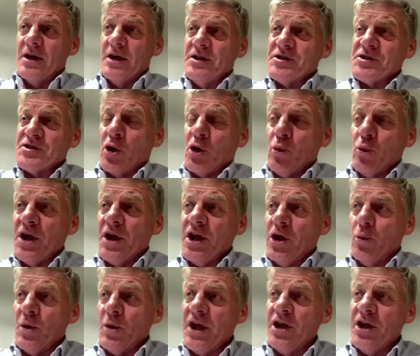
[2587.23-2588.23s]
So
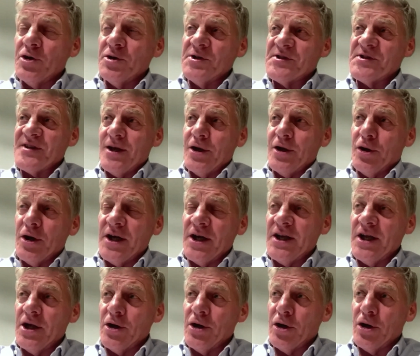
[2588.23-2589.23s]
we use the
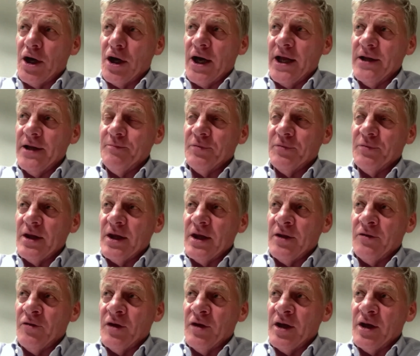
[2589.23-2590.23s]
IDI in